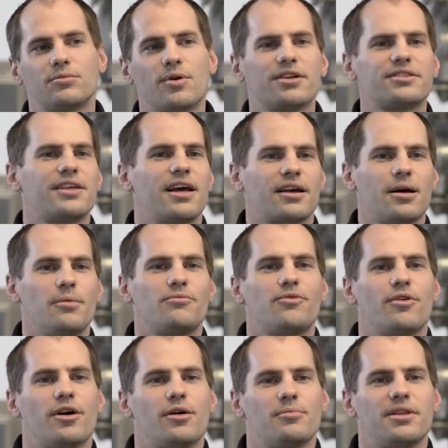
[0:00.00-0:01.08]
Where does that come
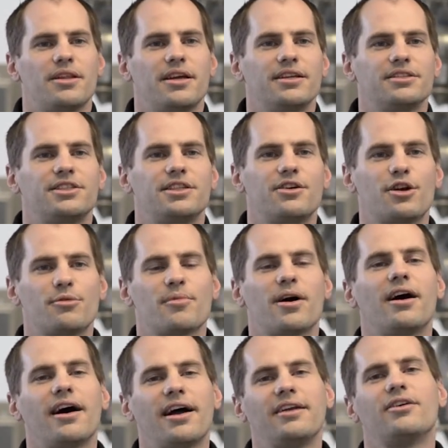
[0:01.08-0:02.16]
from? And the engineering
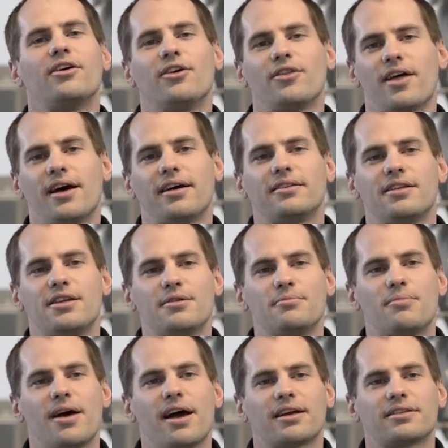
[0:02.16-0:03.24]
behind all that and the
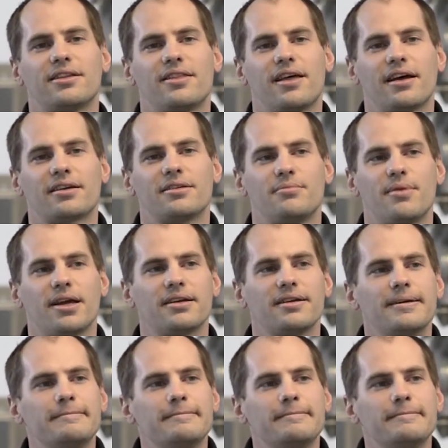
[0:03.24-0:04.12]
impact that that can make.